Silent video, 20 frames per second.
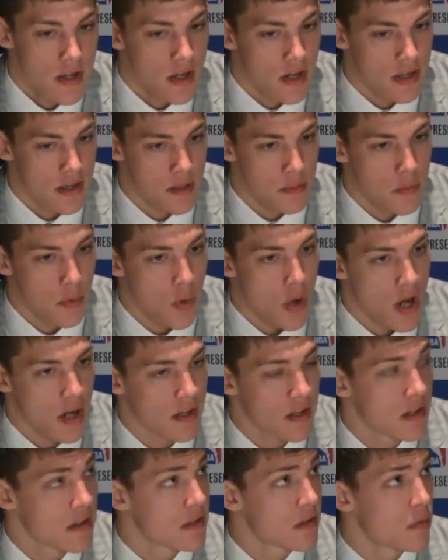And then
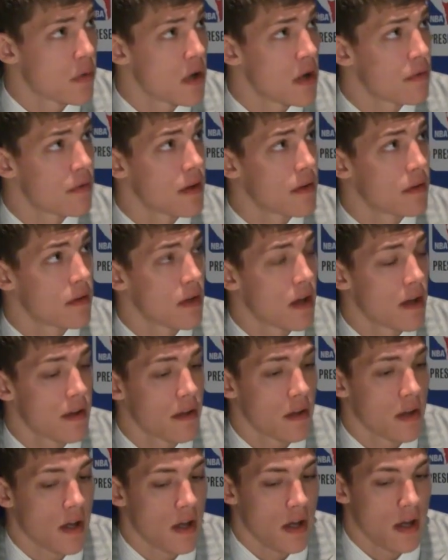Milwaukee at twelve. I,
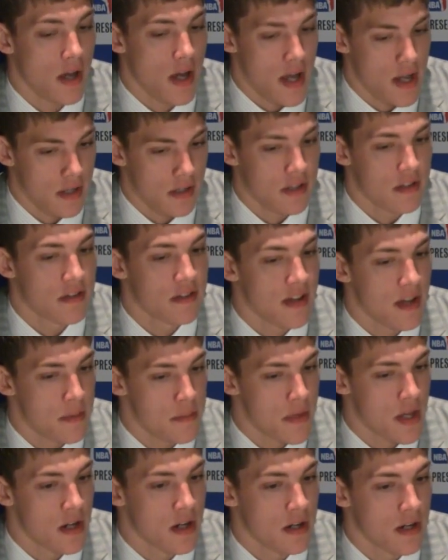I, I had a good
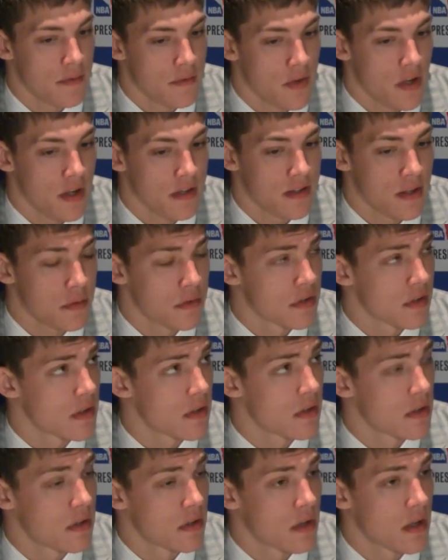time there, and I felt like that was
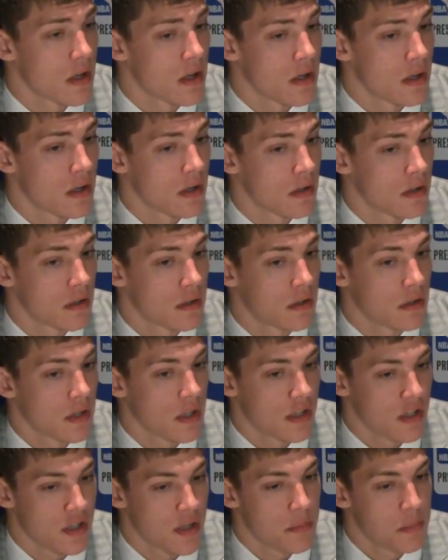a uh,
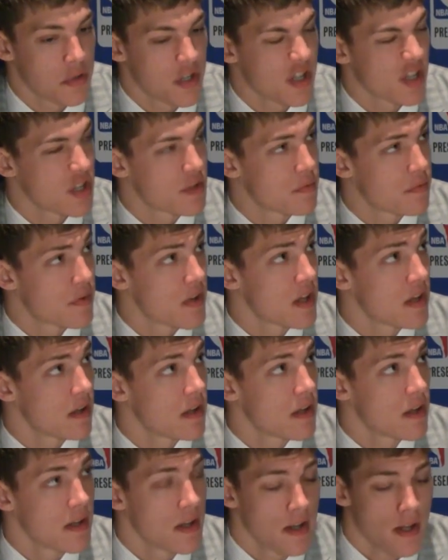a, a pretty good fit.
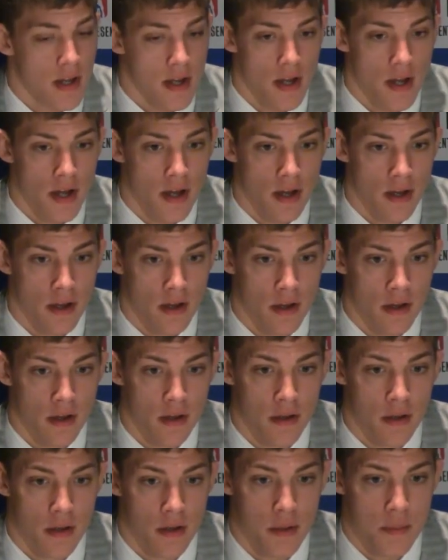
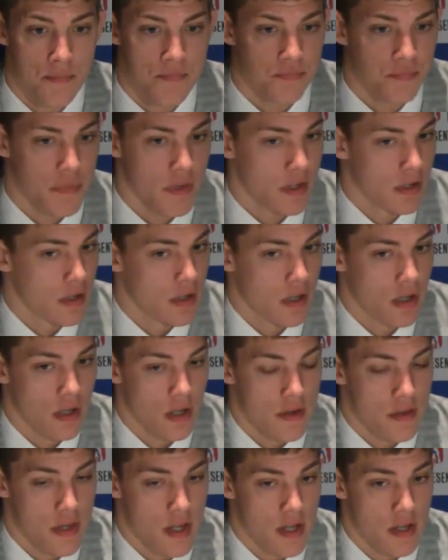Uh,
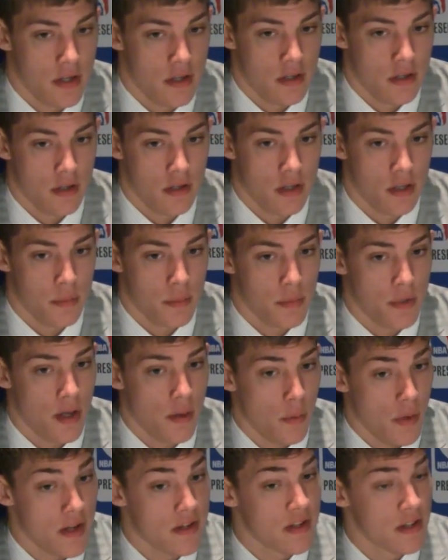then um,
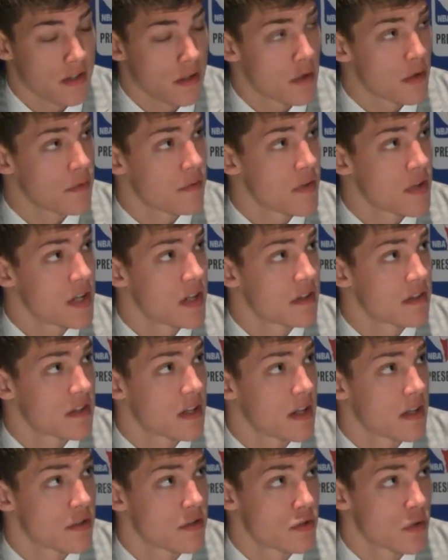I, I, did go to Phoenix
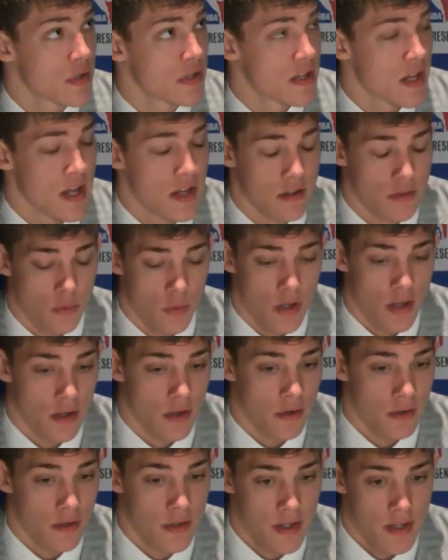and I enjoyed that as
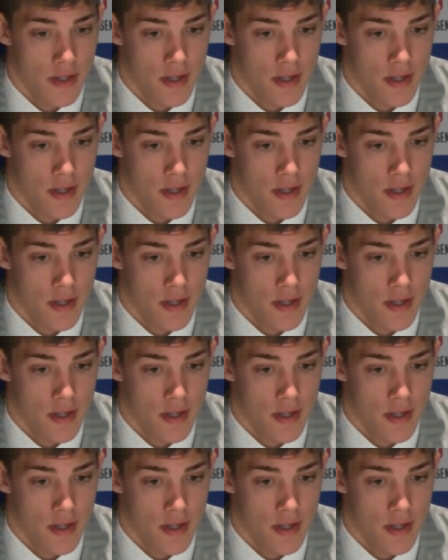well.